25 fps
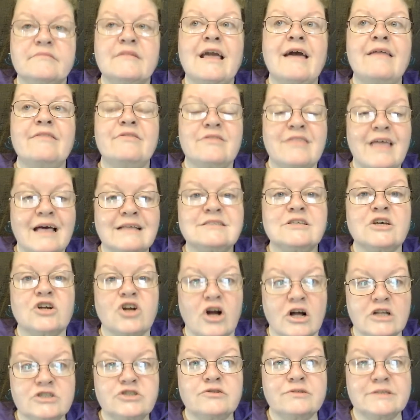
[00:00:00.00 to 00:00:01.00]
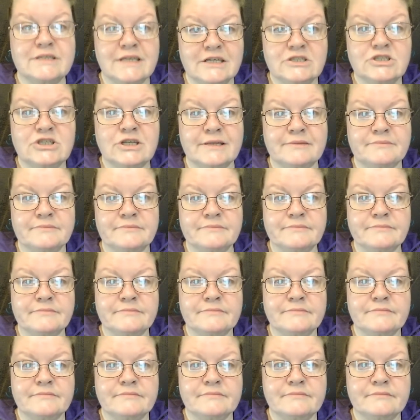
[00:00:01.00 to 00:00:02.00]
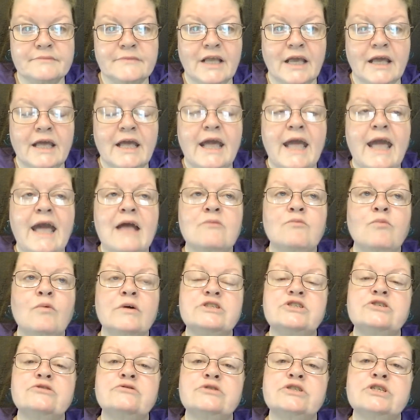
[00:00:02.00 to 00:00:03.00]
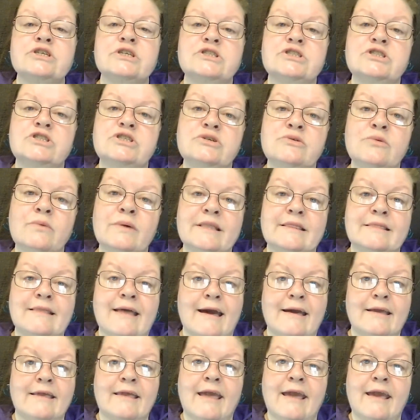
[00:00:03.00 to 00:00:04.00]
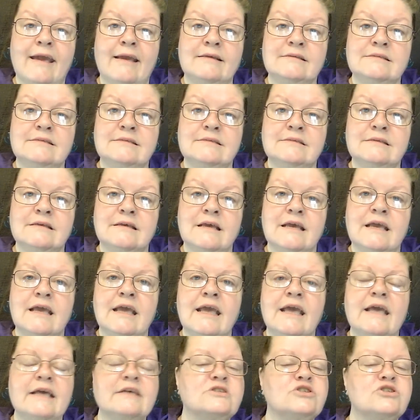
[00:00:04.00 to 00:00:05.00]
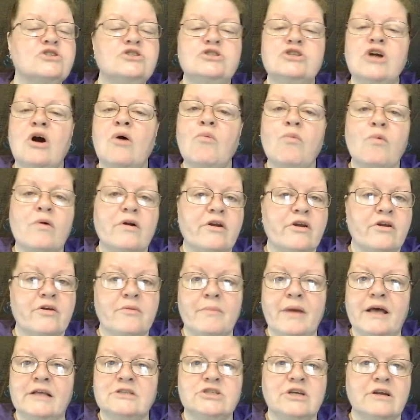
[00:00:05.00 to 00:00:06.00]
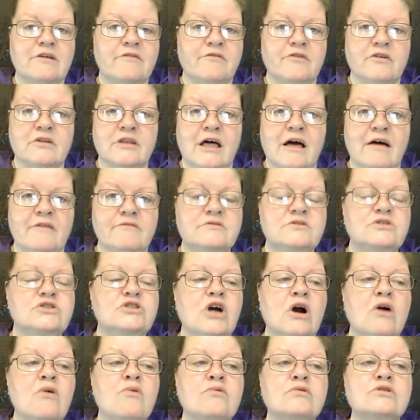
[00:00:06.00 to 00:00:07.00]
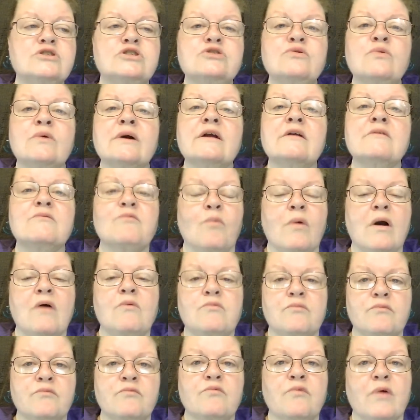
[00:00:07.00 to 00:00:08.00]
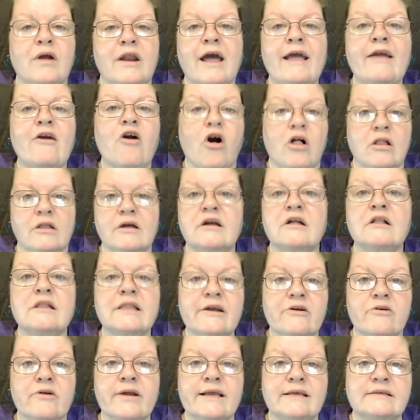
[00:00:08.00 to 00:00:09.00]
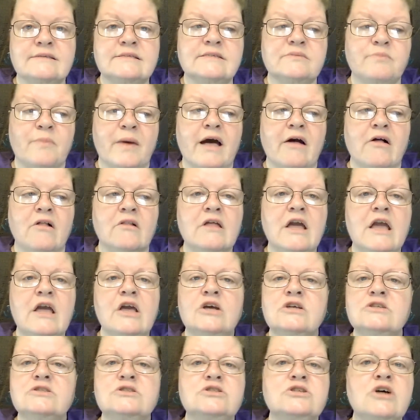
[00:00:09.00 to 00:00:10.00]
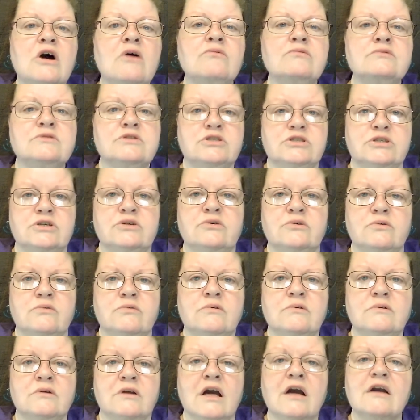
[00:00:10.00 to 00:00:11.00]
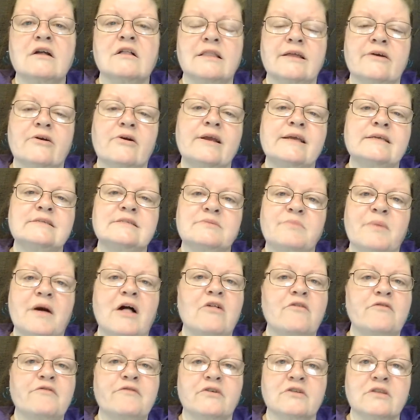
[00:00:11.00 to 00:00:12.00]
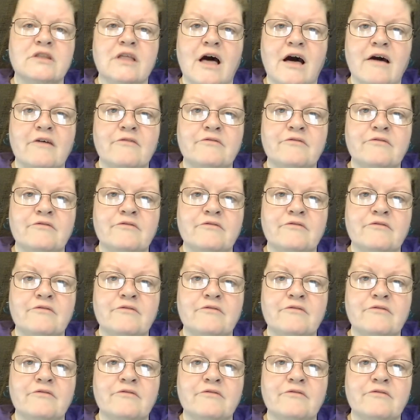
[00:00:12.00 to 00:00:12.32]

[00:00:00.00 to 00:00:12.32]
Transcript: That's a contradiction. And what you should do in that case is don't work your magic for love. Don't do what I call a clearing spell. Don't do a clearing spell for love.